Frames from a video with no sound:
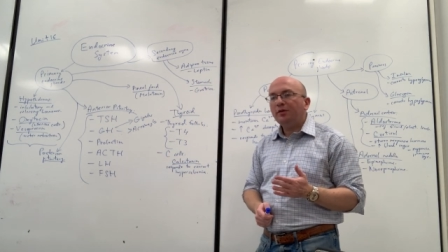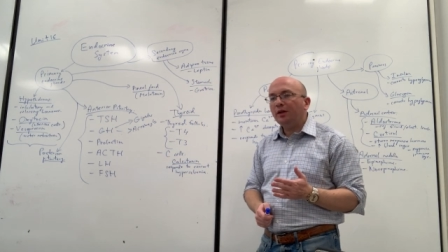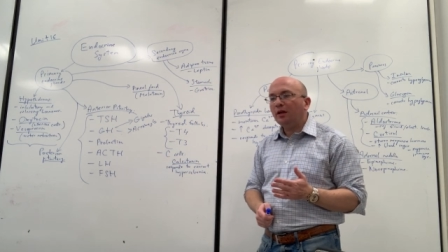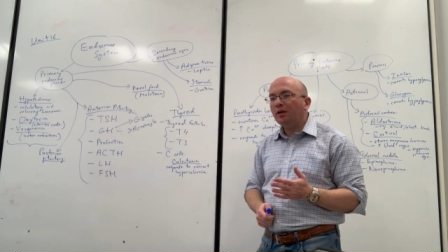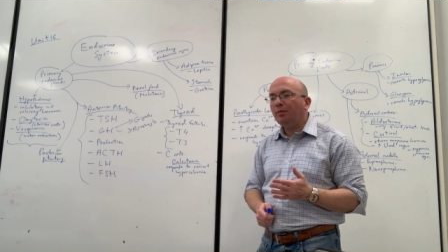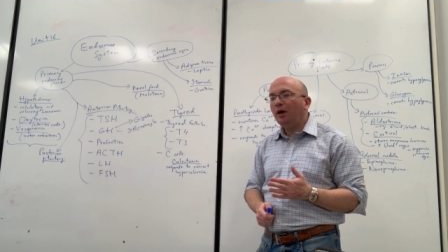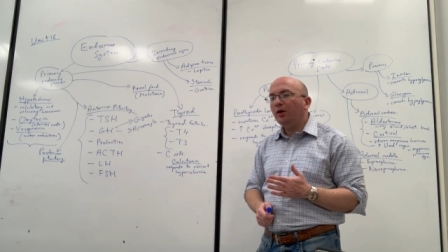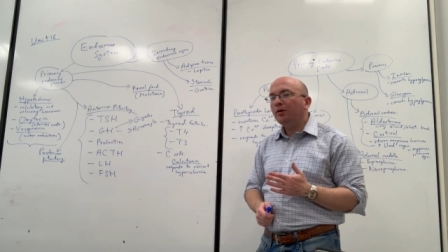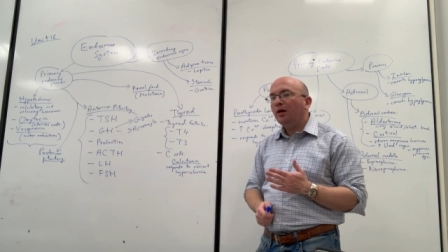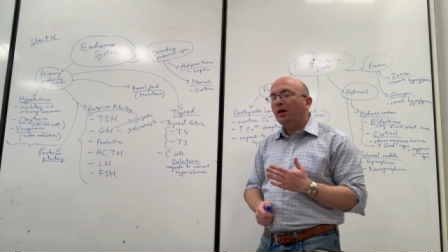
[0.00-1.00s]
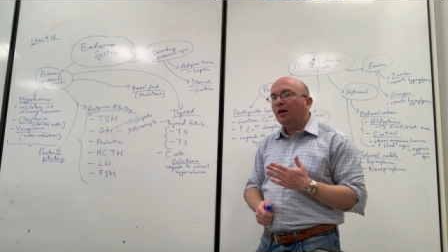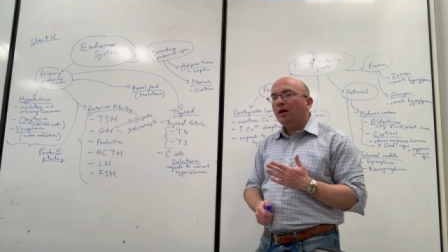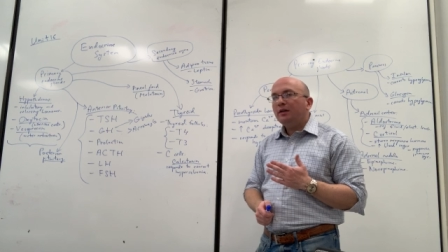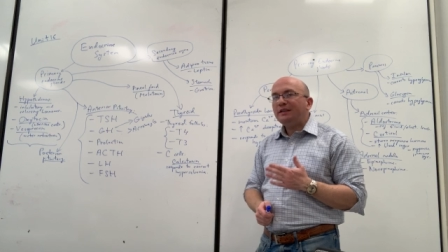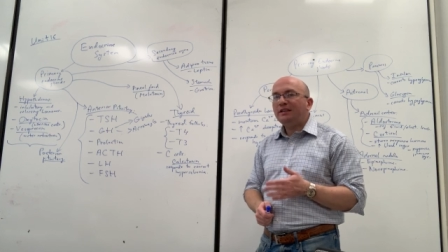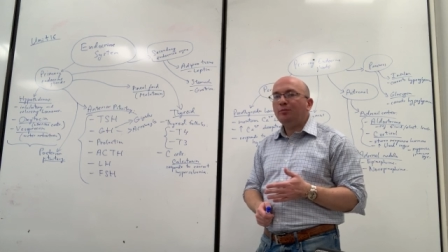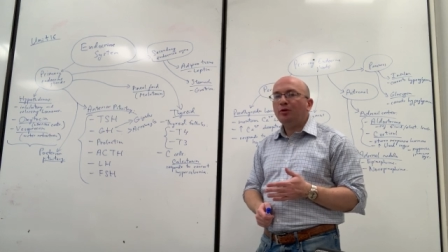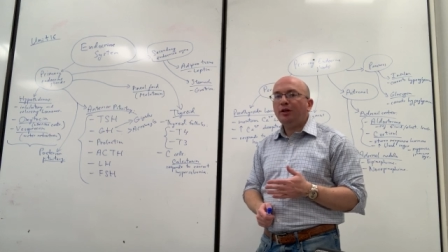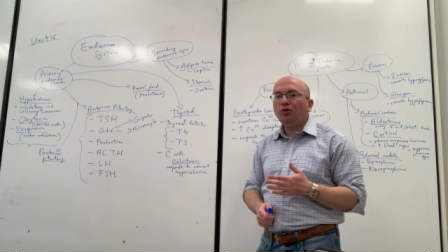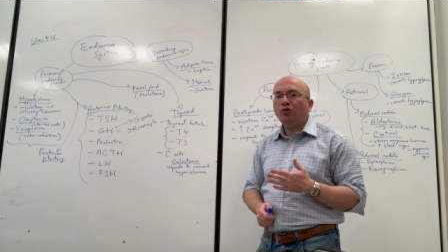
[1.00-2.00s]
thinking about
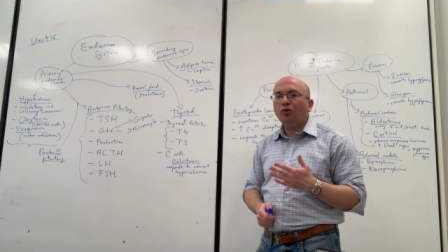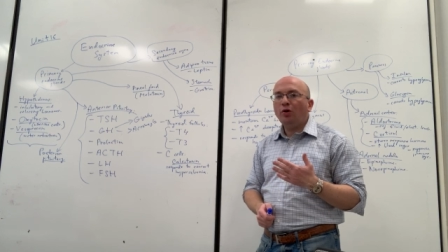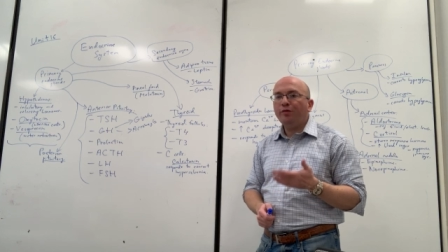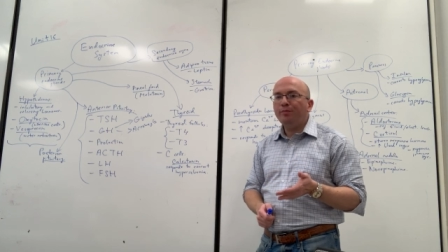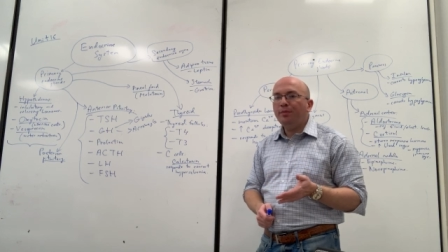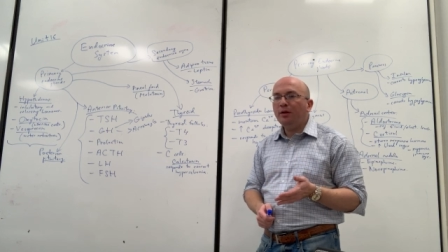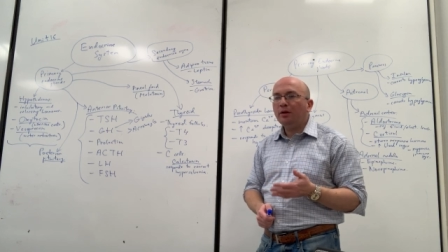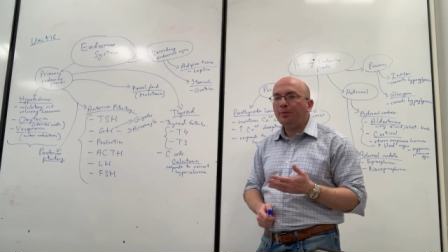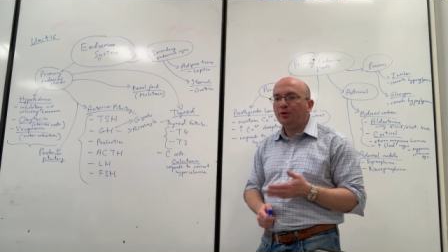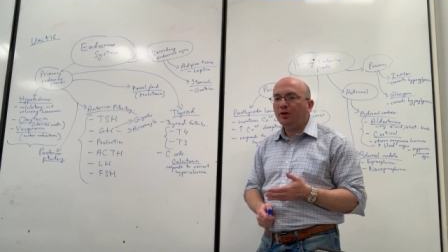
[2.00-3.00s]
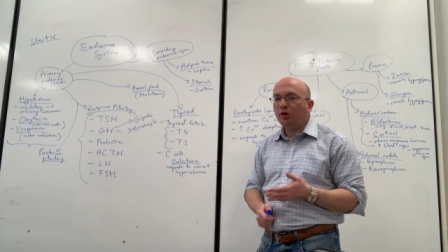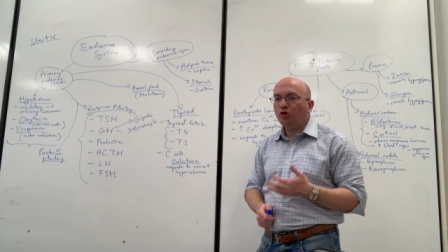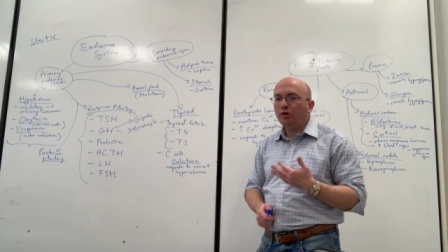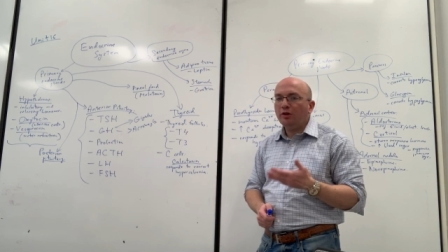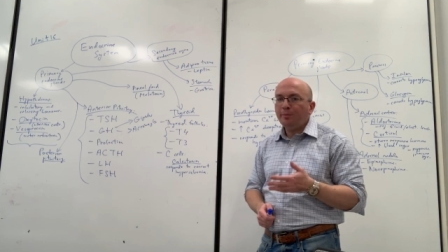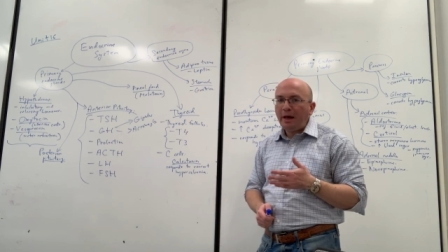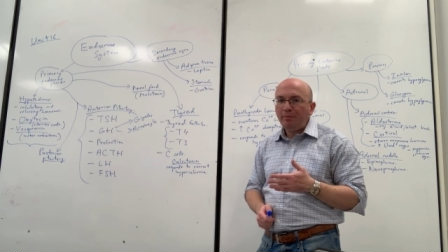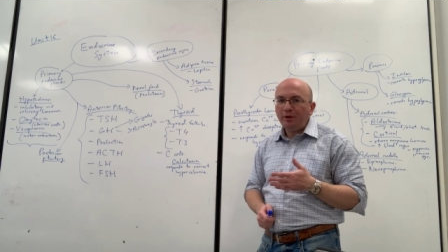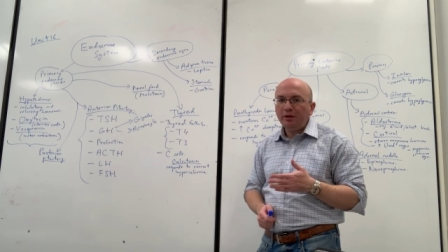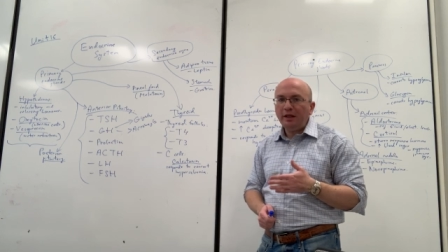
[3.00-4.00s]
stimulation of milk production in the
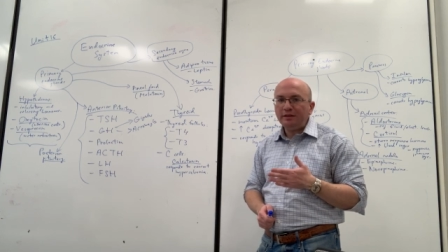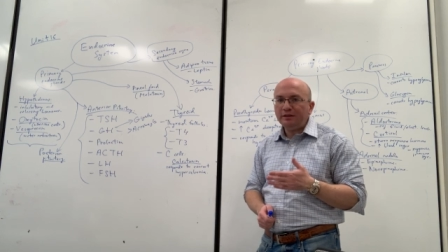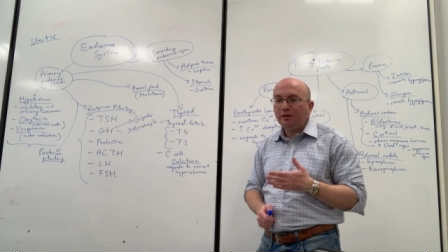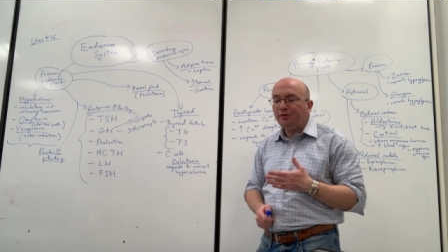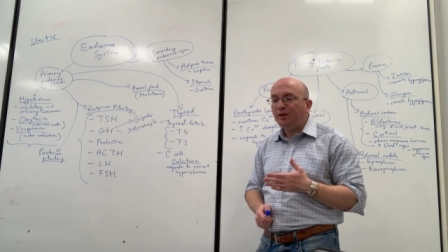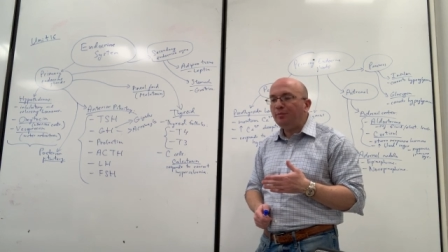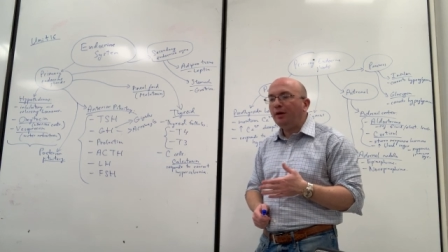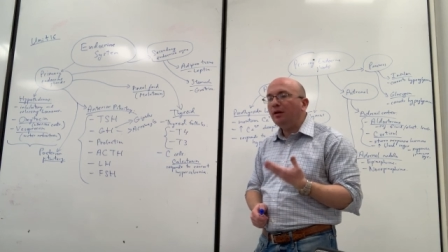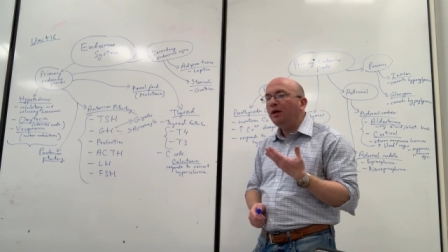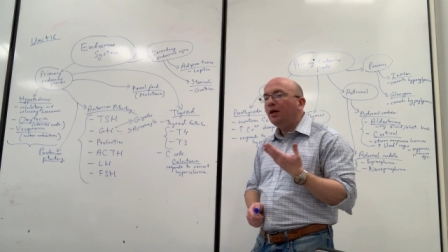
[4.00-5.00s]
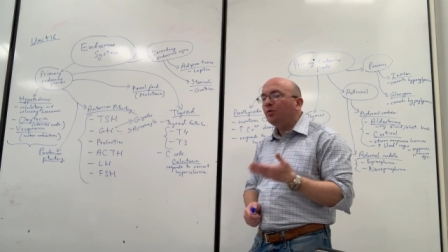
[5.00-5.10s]
mammary glands in the female,